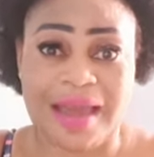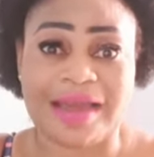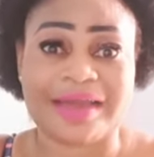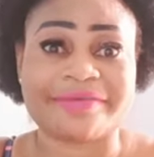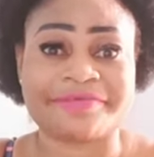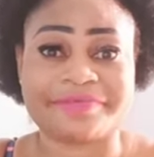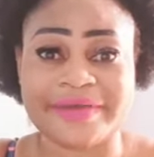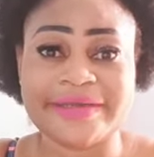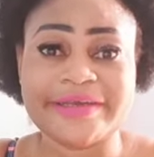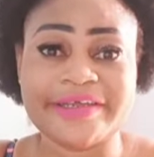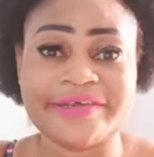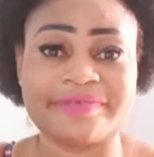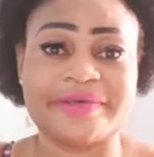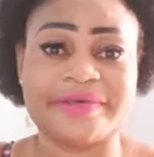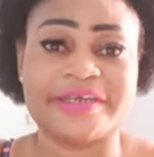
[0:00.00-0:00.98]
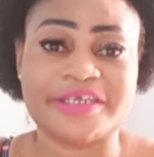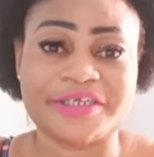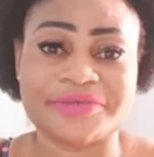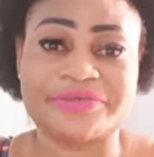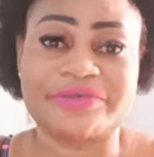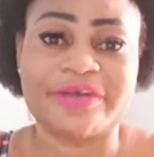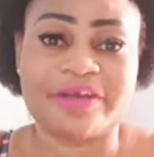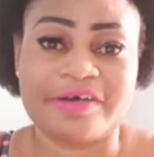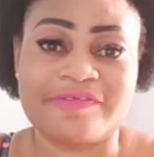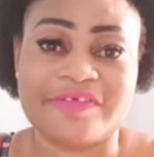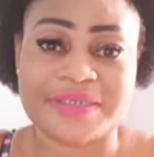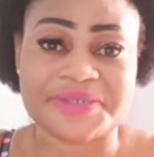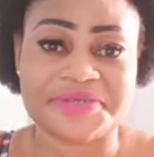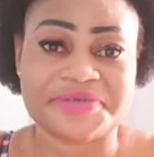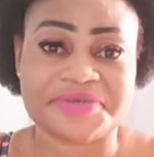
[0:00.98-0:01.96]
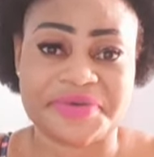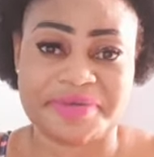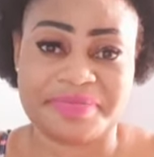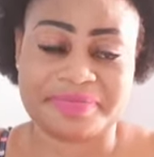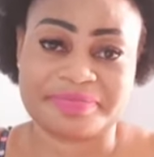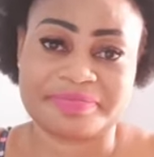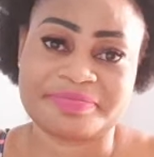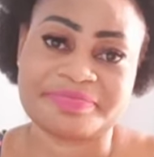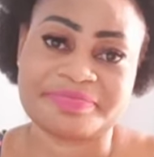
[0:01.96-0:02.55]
I really do love this cream.